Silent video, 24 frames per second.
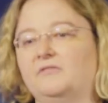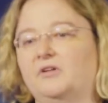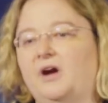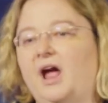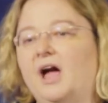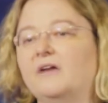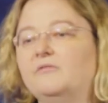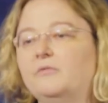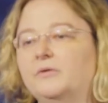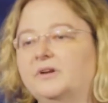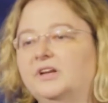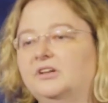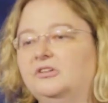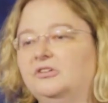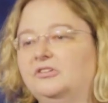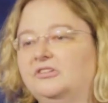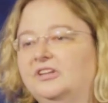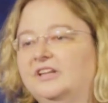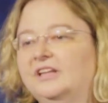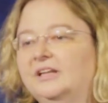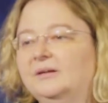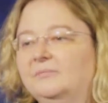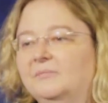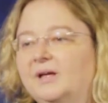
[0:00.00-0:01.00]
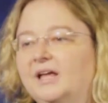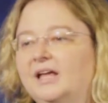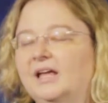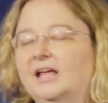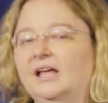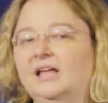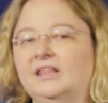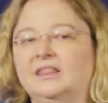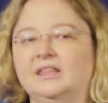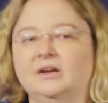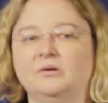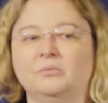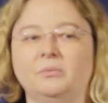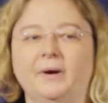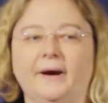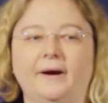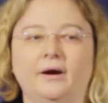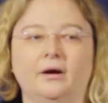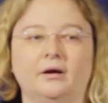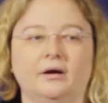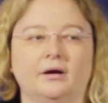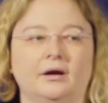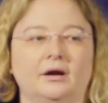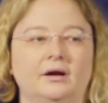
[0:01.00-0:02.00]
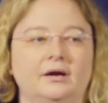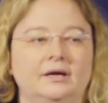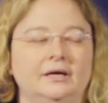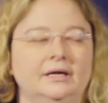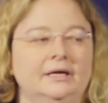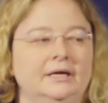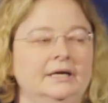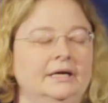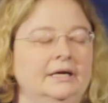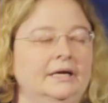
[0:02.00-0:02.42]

ever have one in your team. They're rare.